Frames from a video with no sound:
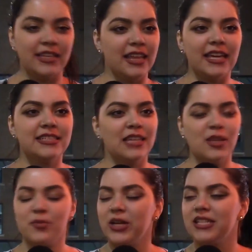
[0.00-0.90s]
I think it
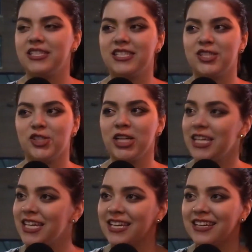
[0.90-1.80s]
celebrates
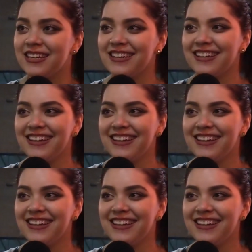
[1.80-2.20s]
drinking,